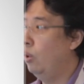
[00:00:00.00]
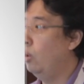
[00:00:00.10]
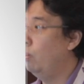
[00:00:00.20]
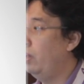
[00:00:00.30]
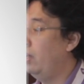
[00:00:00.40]

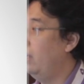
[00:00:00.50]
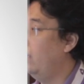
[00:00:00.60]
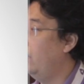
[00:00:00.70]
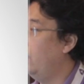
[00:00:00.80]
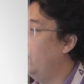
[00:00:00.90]
will
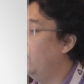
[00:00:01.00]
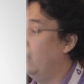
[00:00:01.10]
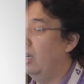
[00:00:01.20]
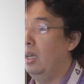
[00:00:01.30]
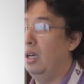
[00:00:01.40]
be
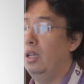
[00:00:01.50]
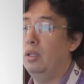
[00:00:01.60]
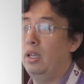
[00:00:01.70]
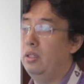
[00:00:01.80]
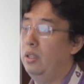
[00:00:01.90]

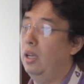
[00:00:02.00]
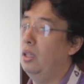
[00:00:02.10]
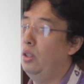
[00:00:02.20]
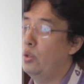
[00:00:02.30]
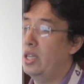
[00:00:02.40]

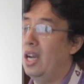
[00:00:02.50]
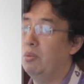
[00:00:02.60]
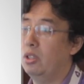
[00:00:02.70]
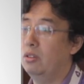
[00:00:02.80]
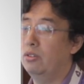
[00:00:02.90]
a new
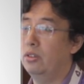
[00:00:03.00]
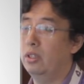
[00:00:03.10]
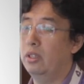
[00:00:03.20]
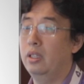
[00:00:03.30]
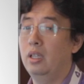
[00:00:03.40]
chapter
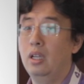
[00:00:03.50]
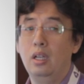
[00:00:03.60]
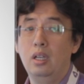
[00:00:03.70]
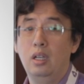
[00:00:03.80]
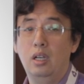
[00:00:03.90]
for
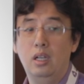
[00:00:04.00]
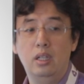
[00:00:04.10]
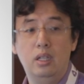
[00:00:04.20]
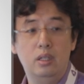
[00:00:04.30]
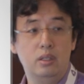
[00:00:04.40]

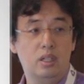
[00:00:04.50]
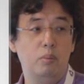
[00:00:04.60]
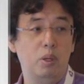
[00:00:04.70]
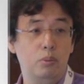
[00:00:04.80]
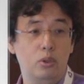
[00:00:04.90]
the
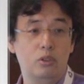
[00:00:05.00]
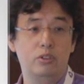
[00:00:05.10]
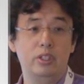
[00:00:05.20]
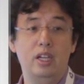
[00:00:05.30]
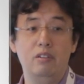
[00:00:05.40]
coming
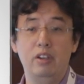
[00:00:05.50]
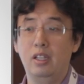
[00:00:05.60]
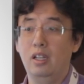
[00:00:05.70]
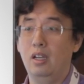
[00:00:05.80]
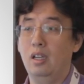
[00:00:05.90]
book for
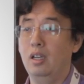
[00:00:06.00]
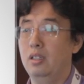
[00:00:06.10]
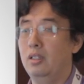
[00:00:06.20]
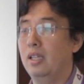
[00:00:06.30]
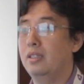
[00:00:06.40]
David.
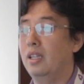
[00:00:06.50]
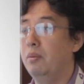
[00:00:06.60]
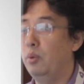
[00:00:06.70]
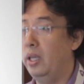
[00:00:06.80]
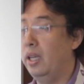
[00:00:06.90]
Last
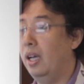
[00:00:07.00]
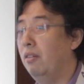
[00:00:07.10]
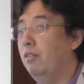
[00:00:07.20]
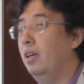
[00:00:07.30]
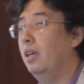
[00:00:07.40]
time we
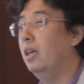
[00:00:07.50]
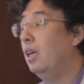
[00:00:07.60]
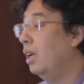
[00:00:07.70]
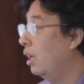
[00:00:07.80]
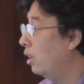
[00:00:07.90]
have
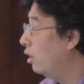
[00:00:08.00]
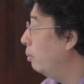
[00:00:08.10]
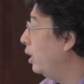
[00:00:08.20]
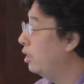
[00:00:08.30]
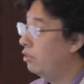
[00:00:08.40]

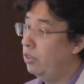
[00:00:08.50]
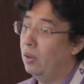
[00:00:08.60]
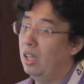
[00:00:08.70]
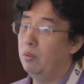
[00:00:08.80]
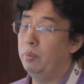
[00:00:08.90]
them
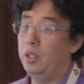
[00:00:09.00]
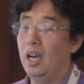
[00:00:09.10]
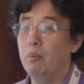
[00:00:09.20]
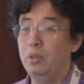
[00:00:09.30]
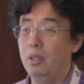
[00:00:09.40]
interview a lot of
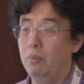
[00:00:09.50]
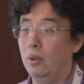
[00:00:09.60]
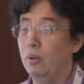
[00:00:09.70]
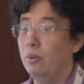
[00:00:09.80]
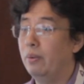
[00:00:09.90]
Ping An
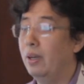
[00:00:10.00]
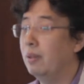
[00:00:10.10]
people.